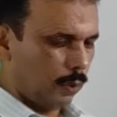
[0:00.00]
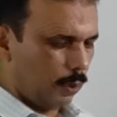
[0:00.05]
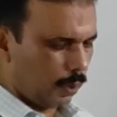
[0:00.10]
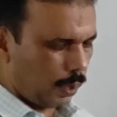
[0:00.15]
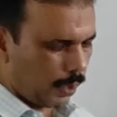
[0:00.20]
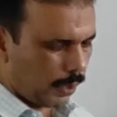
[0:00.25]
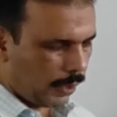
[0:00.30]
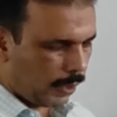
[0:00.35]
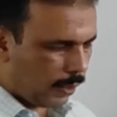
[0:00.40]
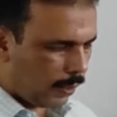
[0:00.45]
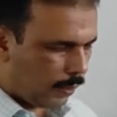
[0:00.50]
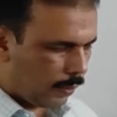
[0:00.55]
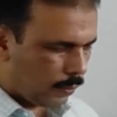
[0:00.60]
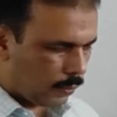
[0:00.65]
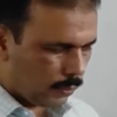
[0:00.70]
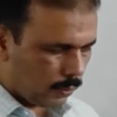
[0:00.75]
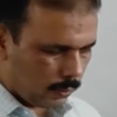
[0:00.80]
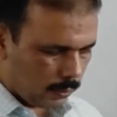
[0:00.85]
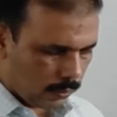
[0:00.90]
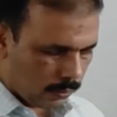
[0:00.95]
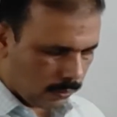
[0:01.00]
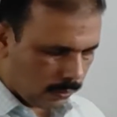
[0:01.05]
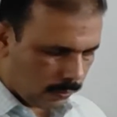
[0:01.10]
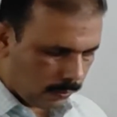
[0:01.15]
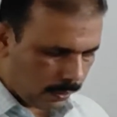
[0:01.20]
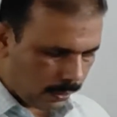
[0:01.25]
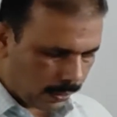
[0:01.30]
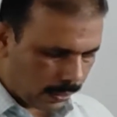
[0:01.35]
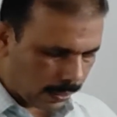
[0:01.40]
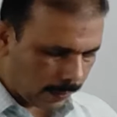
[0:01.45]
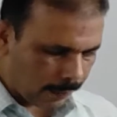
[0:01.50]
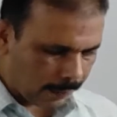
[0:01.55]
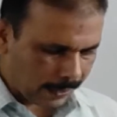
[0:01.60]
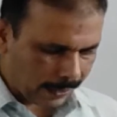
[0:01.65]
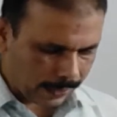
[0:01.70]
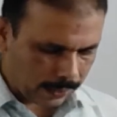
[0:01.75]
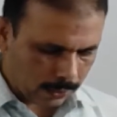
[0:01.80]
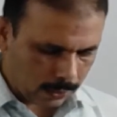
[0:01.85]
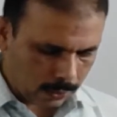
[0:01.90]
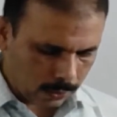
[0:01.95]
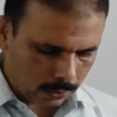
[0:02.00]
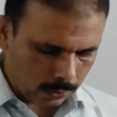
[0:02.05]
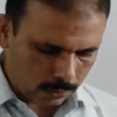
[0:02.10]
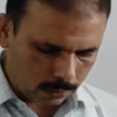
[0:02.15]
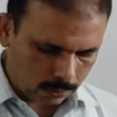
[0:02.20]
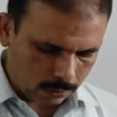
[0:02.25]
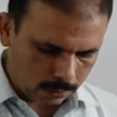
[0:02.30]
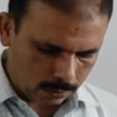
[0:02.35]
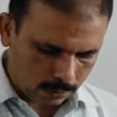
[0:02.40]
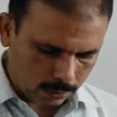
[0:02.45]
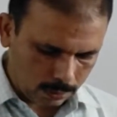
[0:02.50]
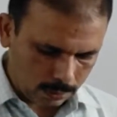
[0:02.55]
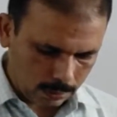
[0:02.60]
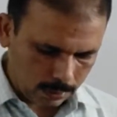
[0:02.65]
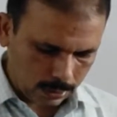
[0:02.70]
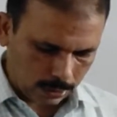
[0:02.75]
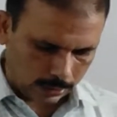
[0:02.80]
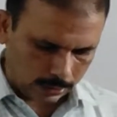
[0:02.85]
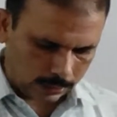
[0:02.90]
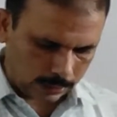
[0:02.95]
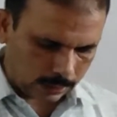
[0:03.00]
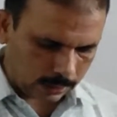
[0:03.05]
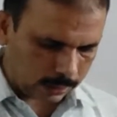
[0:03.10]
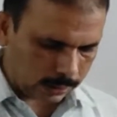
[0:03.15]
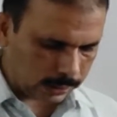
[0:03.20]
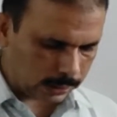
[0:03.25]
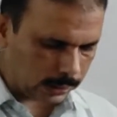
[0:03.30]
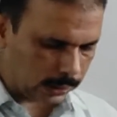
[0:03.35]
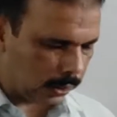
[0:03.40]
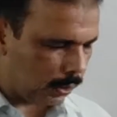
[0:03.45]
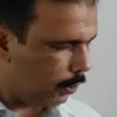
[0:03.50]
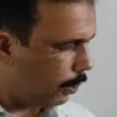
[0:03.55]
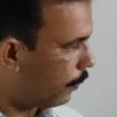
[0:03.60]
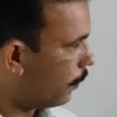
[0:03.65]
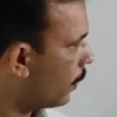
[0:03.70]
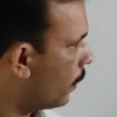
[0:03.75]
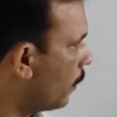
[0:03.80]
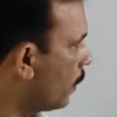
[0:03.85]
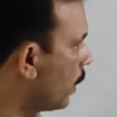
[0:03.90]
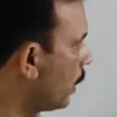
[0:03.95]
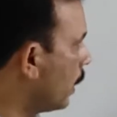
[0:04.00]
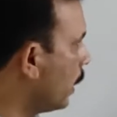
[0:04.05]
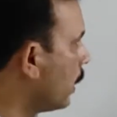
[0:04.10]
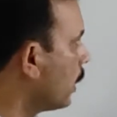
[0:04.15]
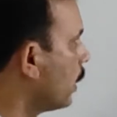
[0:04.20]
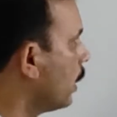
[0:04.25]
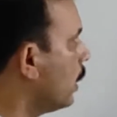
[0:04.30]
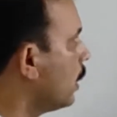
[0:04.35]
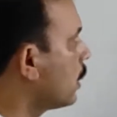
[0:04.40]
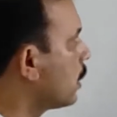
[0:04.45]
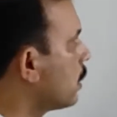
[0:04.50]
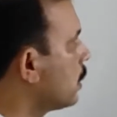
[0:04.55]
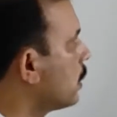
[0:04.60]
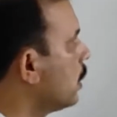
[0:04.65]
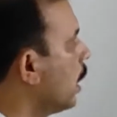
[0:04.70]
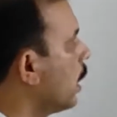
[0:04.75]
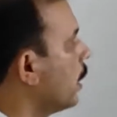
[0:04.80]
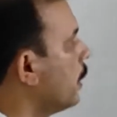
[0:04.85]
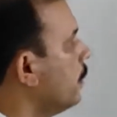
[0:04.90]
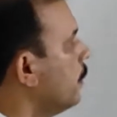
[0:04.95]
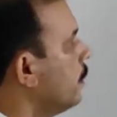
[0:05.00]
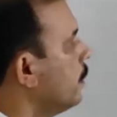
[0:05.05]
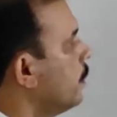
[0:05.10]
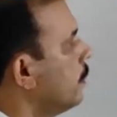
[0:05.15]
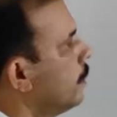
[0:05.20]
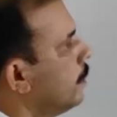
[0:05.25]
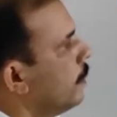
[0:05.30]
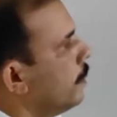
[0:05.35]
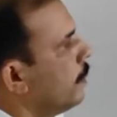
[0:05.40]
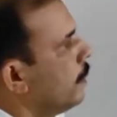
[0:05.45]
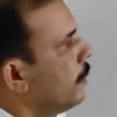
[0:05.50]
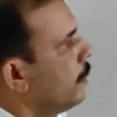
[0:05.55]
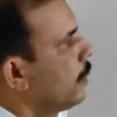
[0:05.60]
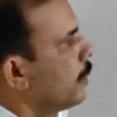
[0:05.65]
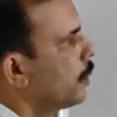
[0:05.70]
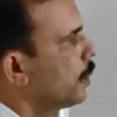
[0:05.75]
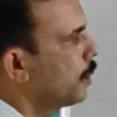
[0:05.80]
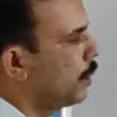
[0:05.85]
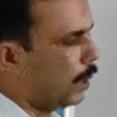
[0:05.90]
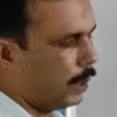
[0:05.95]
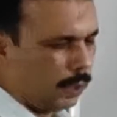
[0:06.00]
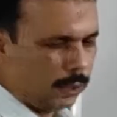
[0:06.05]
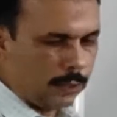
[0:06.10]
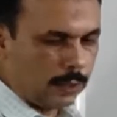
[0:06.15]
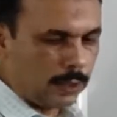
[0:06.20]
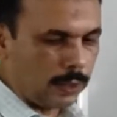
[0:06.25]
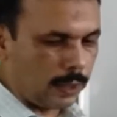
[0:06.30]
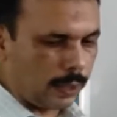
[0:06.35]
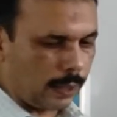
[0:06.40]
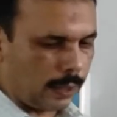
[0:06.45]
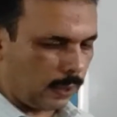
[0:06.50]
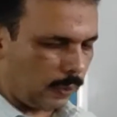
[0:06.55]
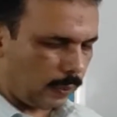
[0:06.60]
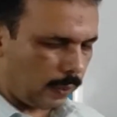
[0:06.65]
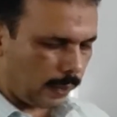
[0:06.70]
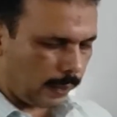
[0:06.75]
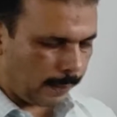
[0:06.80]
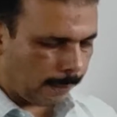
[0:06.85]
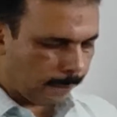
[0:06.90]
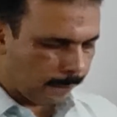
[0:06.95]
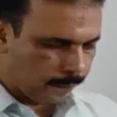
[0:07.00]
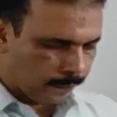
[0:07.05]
Okay, welcome back to another session of our English time, Standard 9. Okay,